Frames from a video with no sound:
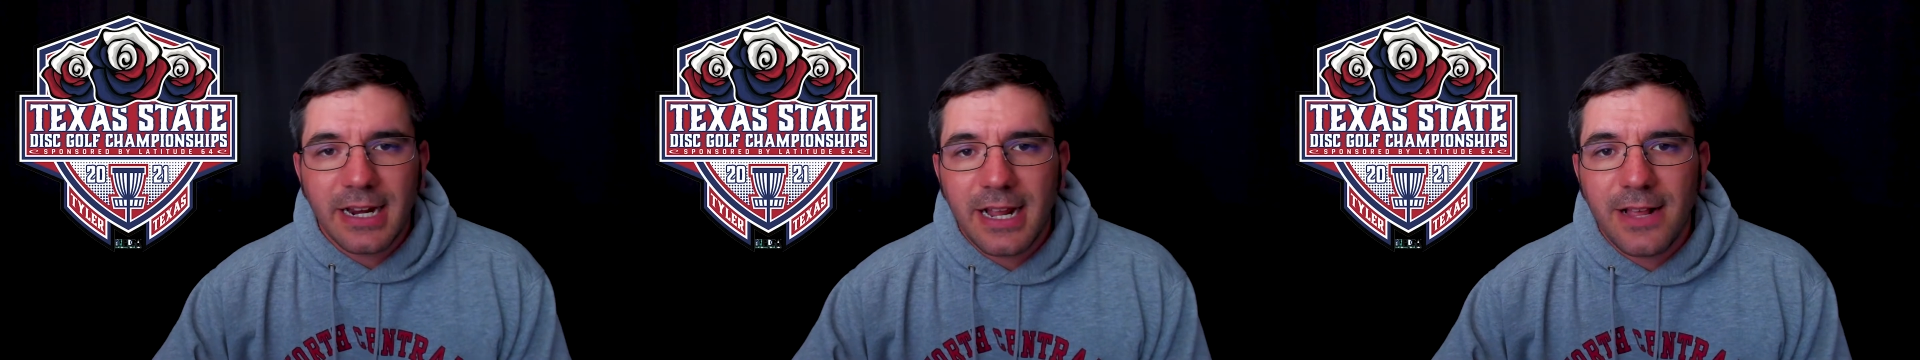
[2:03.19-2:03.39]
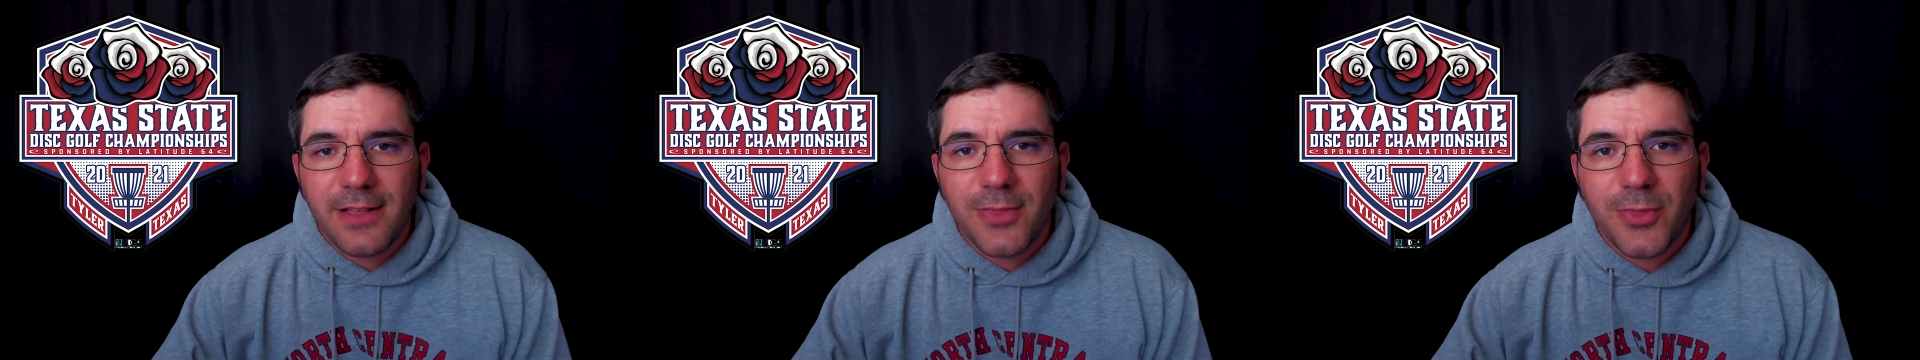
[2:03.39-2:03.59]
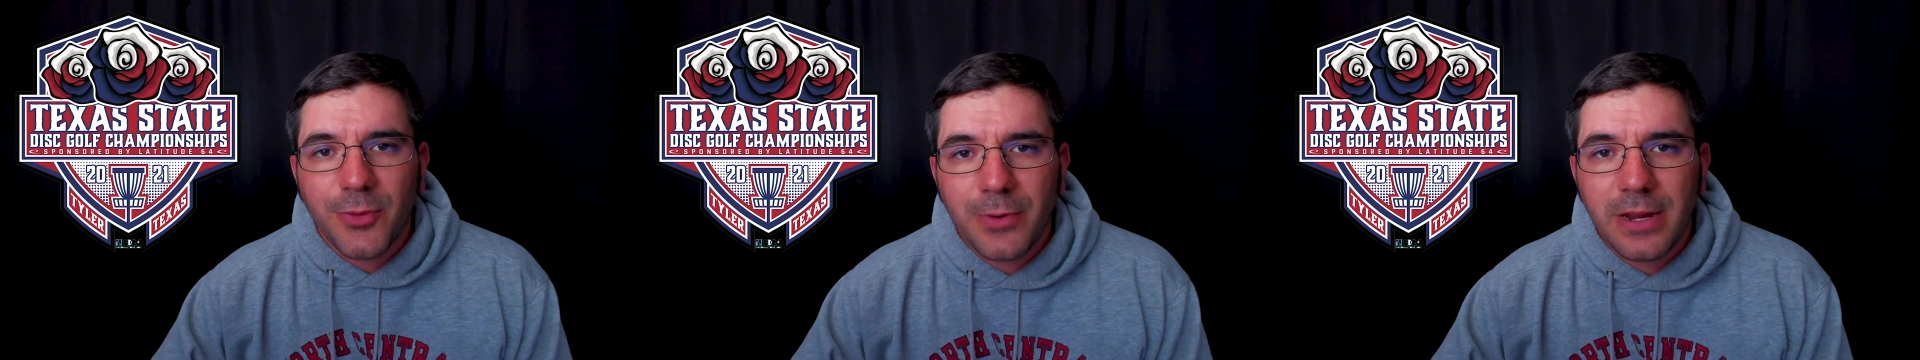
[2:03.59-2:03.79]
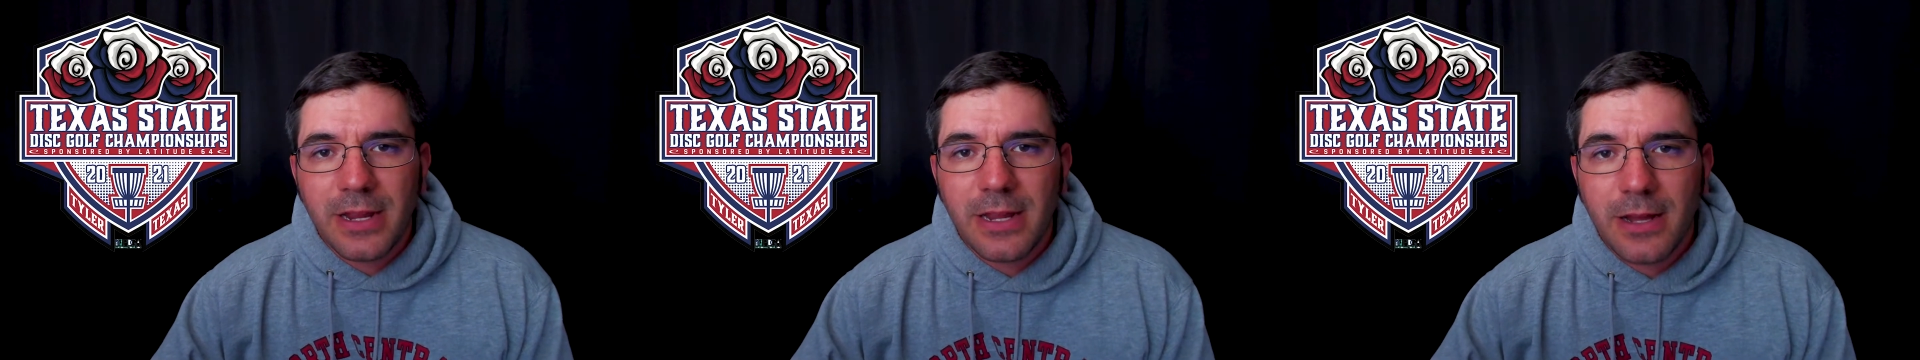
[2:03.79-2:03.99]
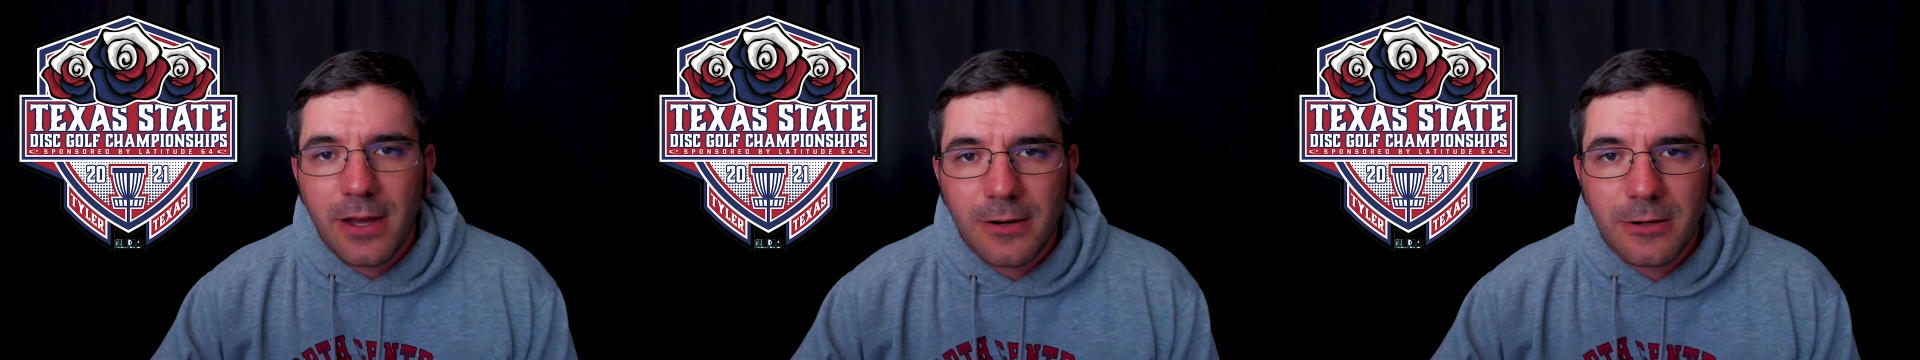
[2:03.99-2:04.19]
a 3
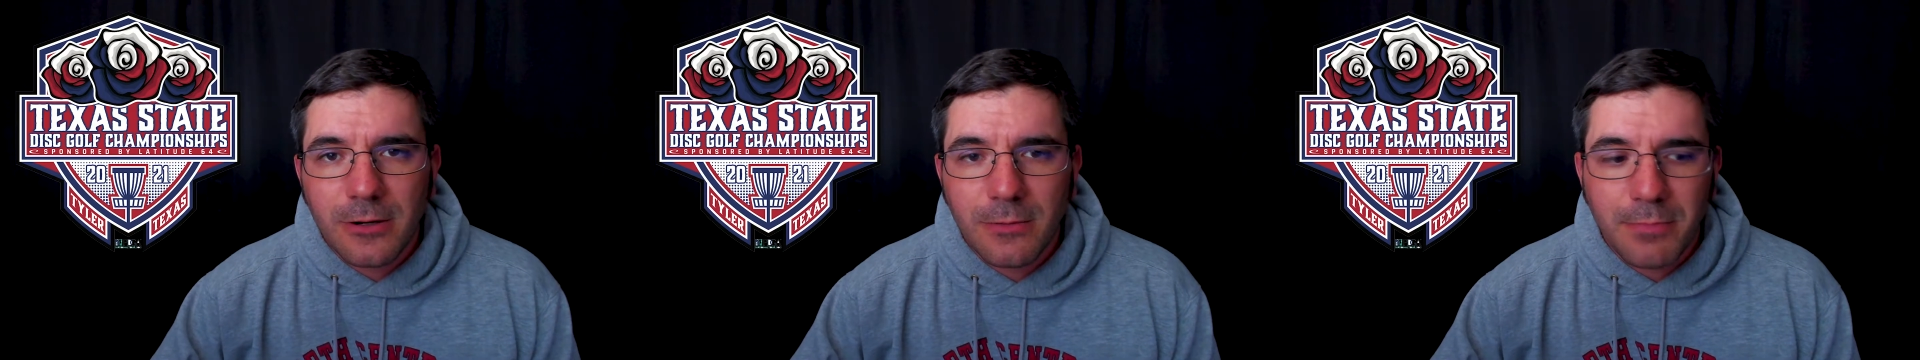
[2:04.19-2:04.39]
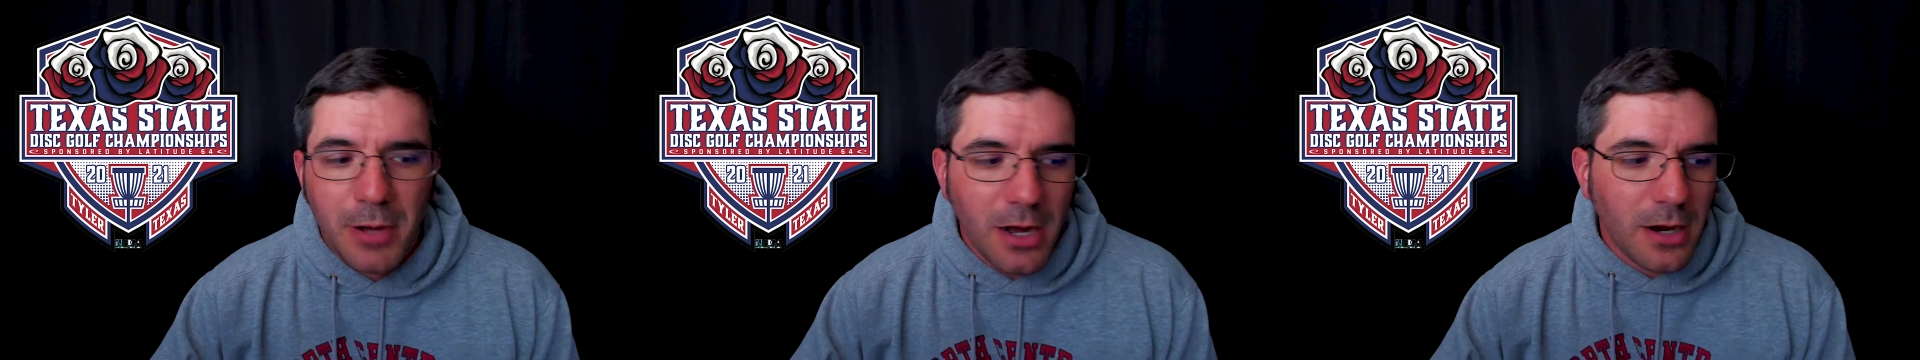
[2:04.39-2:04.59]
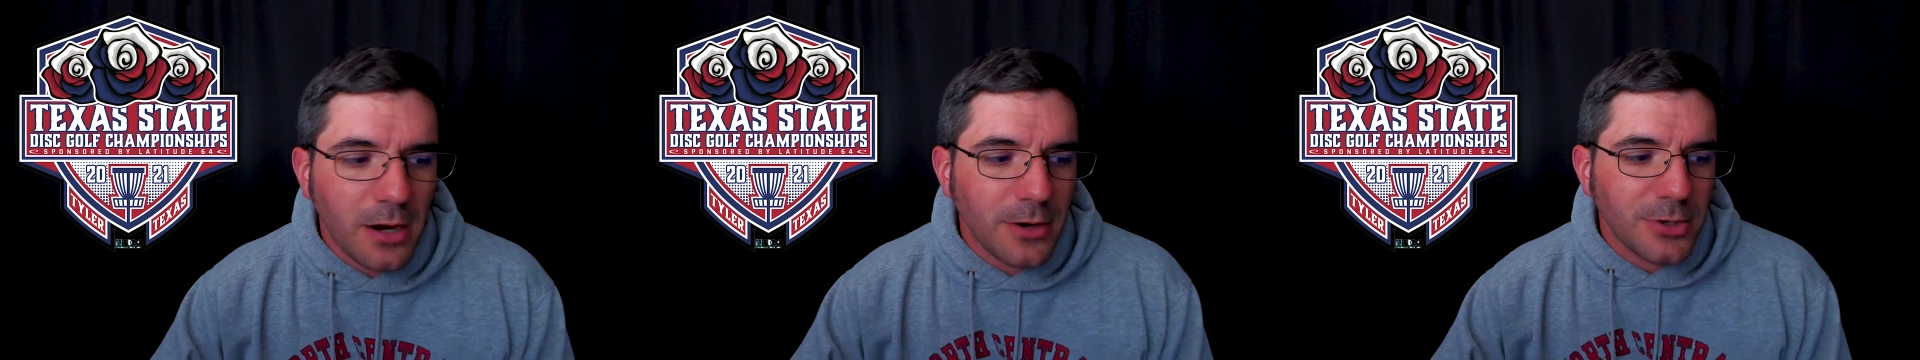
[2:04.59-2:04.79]
under par.